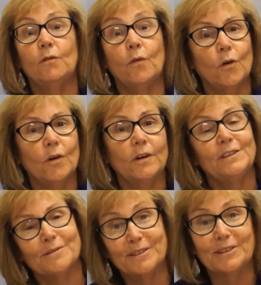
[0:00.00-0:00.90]
4
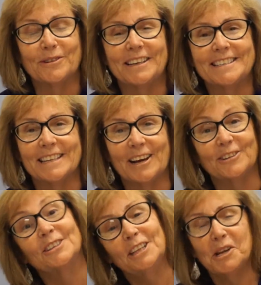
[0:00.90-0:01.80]
different learning
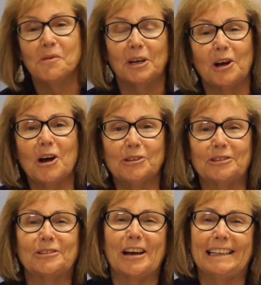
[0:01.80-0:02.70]
styles. And I want to
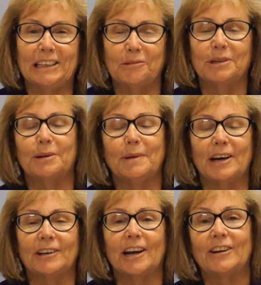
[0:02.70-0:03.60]
also talk a little bit
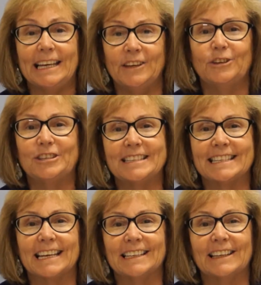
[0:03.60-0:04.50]
about our English as
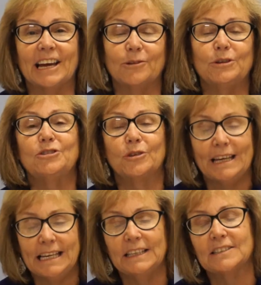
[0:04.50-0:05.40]
second language or
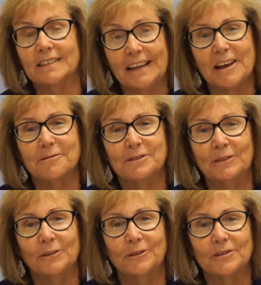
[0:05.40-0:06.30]
English language
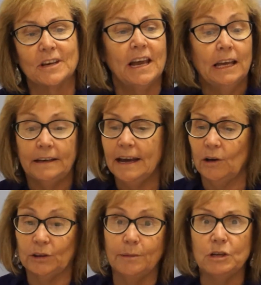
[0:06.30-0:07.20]
learners.
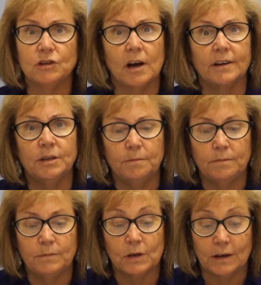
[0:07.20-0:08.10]
Now, let me talk
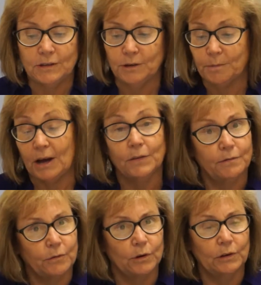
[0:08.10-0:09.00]
to you about the
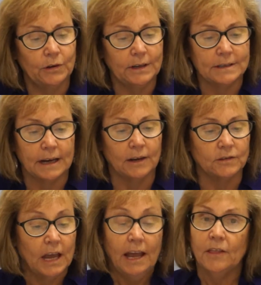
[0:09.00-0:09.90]
4 learning
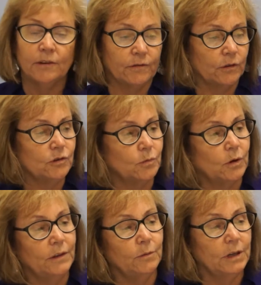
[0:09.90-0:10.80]
styles. The first
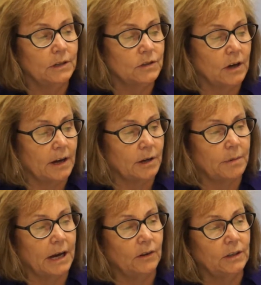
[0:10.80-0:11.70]
one that we're going to talk
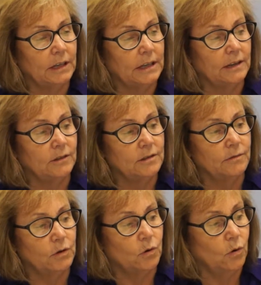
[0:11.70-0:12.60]
about is,
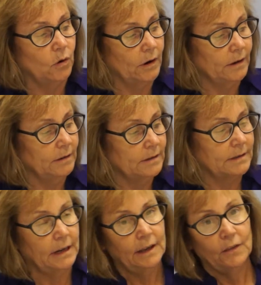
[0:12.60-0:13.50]
of
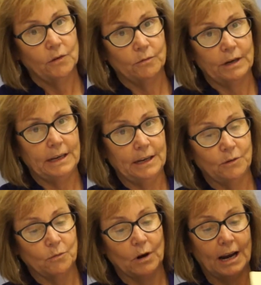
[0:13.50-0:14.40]
course, the reading
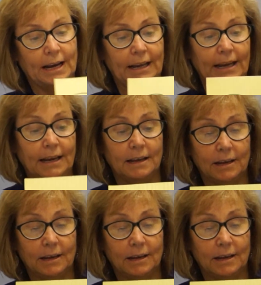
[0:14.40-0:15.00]
and writing